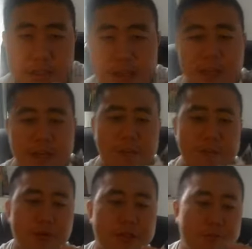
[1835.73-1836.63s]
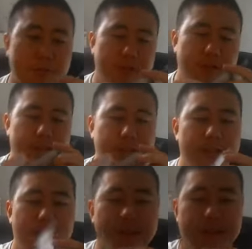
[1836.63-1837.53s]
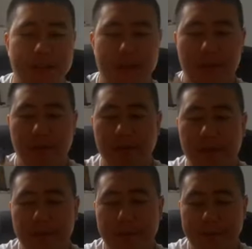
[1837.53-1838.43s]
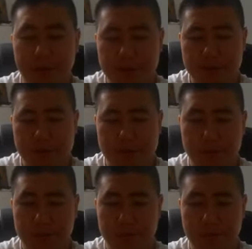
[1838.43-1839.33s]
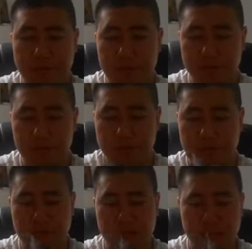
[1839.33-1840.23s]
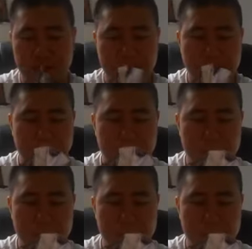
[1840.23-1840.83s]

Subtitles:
black tails and brown detailings on the wings here, which indicate possibilities that this is a